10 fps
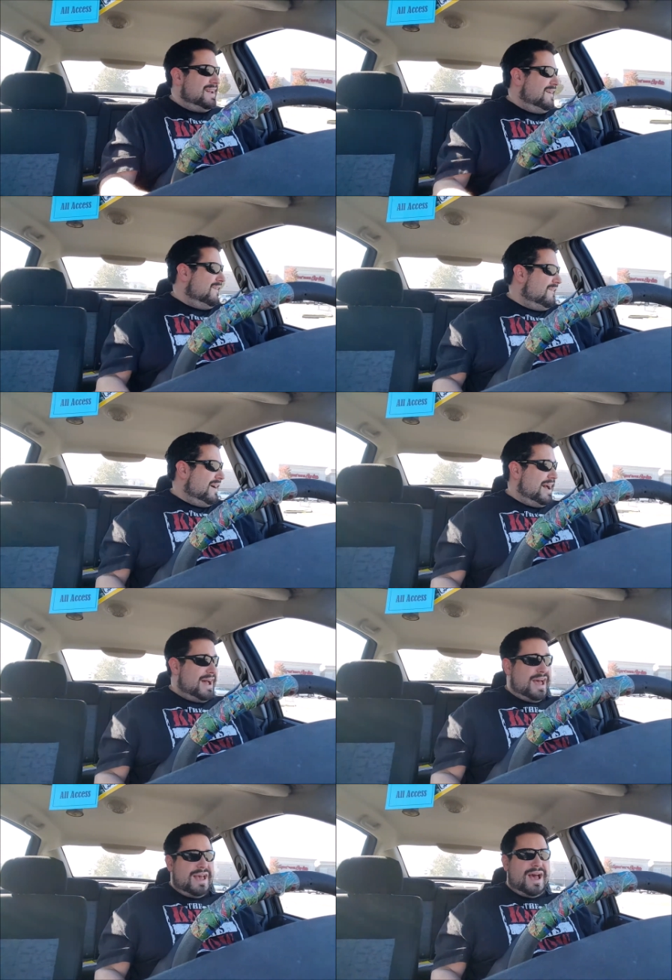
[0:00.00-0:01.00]
you know,
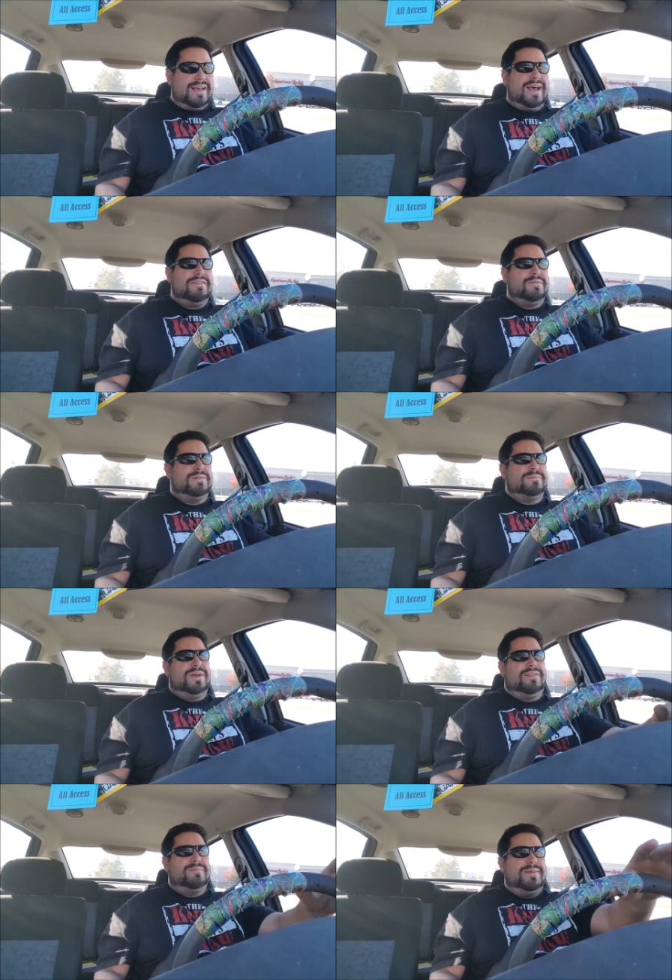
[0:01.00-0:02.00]
I, I guess what
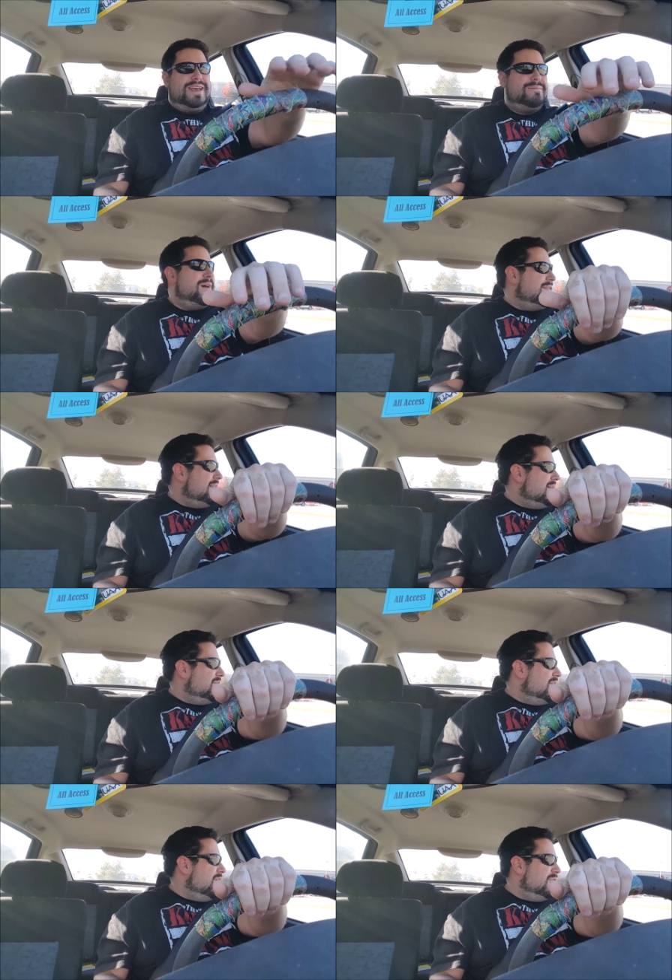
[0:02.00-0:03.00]
gets me about
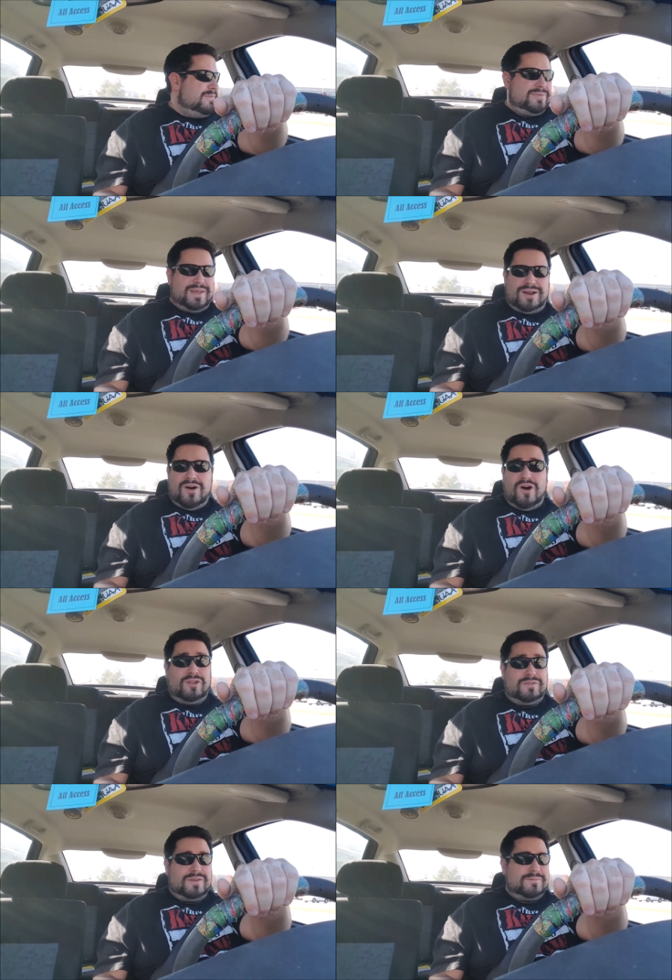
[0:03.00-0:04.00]
these films and
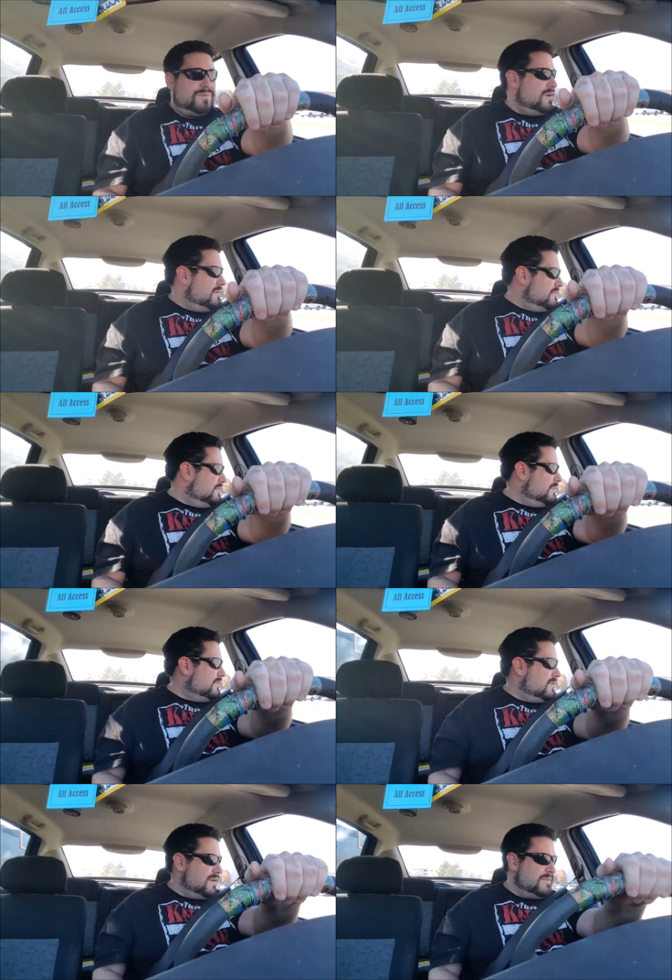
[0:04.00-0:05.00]
all of them,
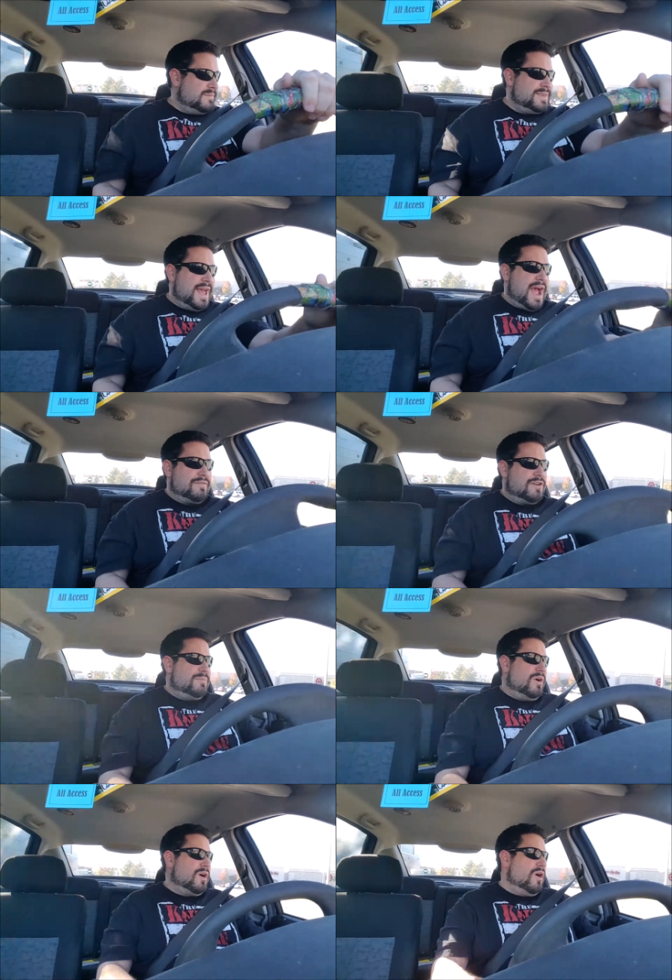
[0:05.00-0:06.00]
from from Day After
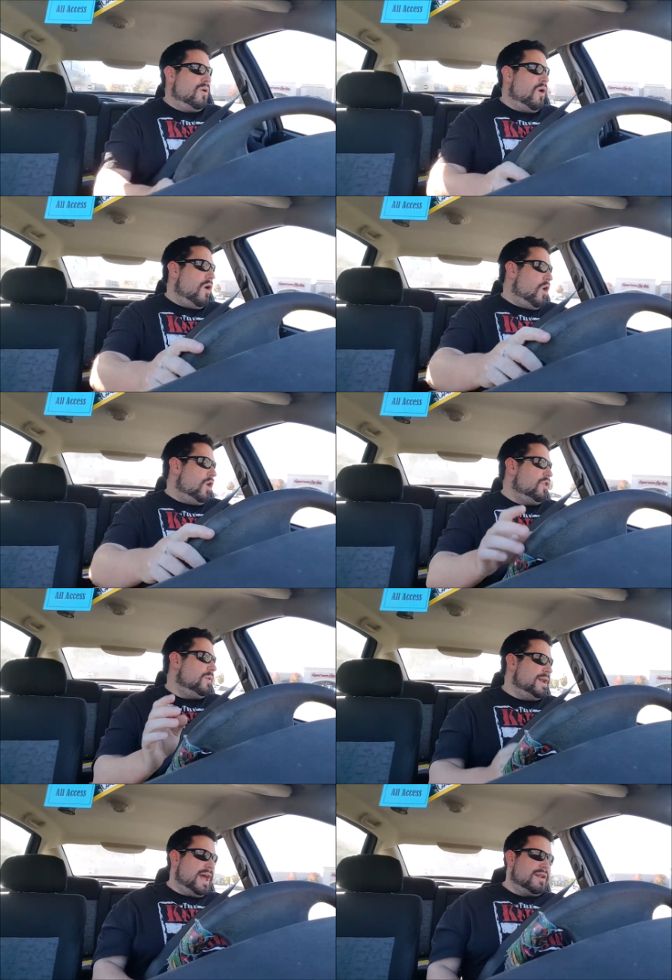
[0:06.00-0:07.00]
Tomorrow all the
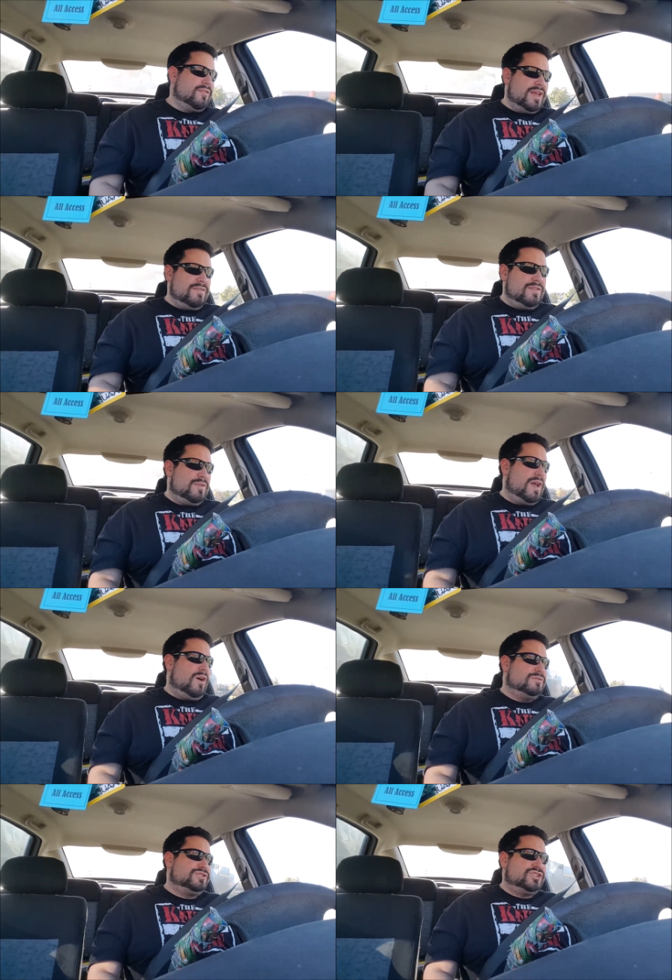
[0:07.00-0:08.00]
way down, is even though they
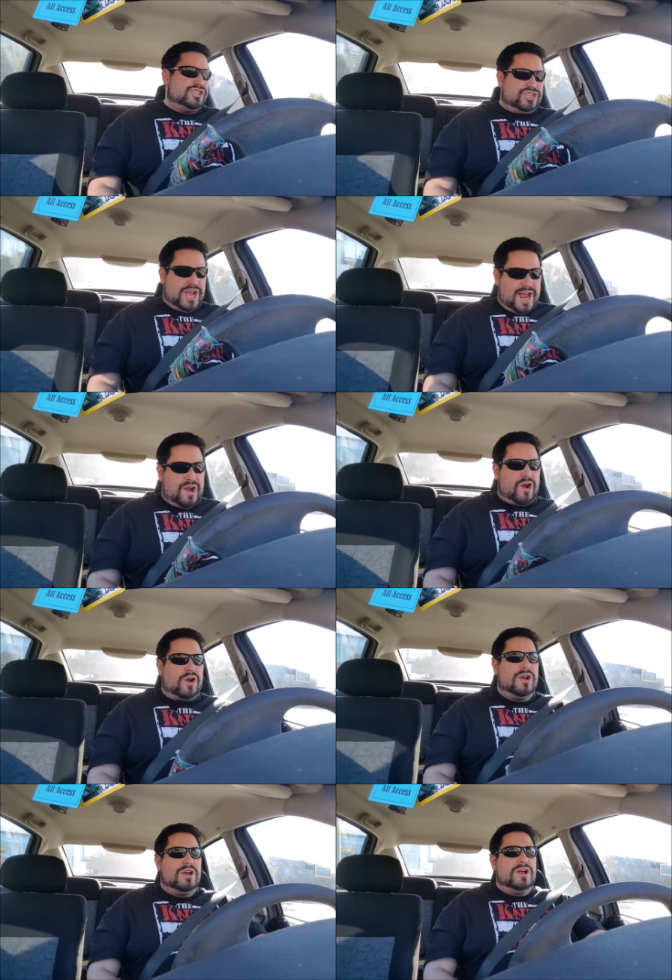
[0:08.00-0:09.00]
all
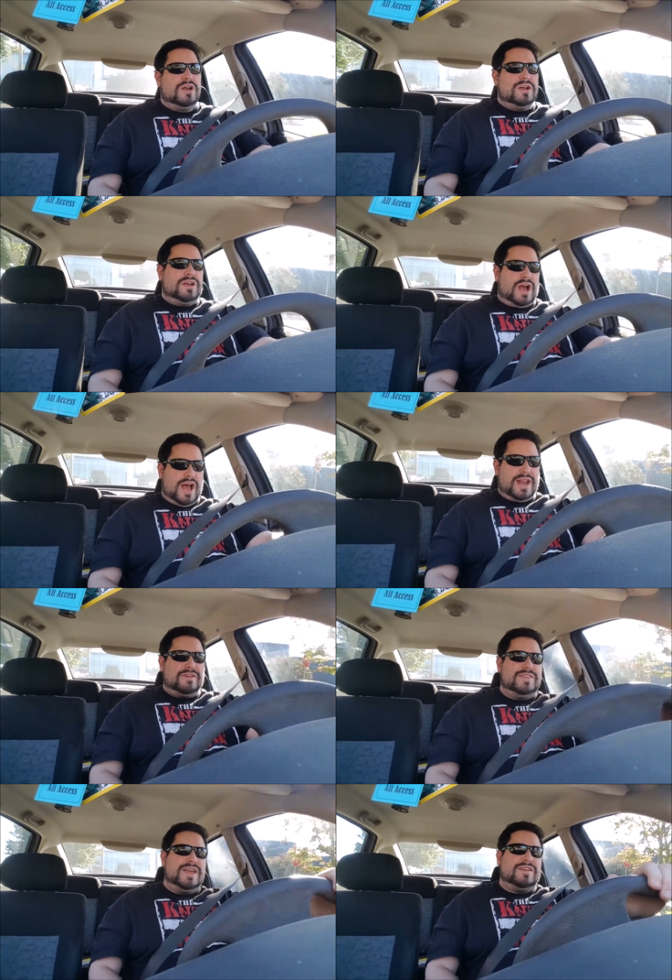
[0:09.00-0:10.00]
share kind of the